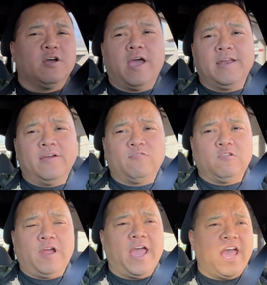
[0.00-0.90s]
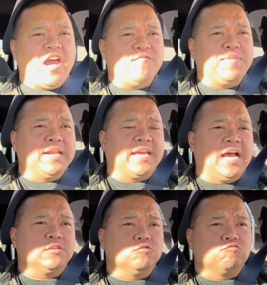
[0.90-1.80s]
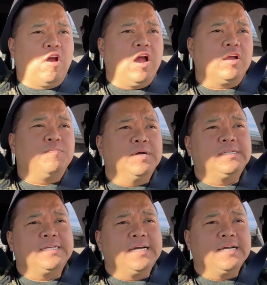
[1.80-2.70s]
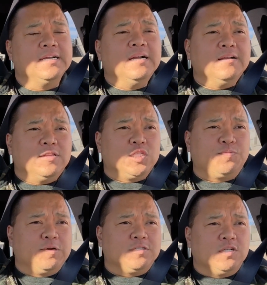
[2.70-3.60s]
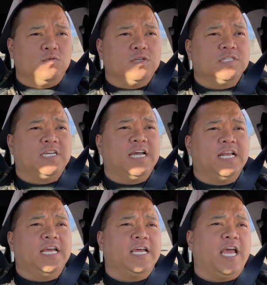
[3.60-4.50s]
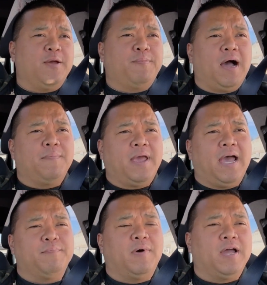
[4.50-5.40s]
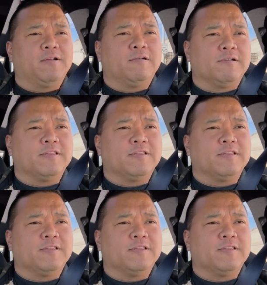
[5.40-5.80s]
I never have been to Castle Rock, but this person was getting a Bobcat miner, or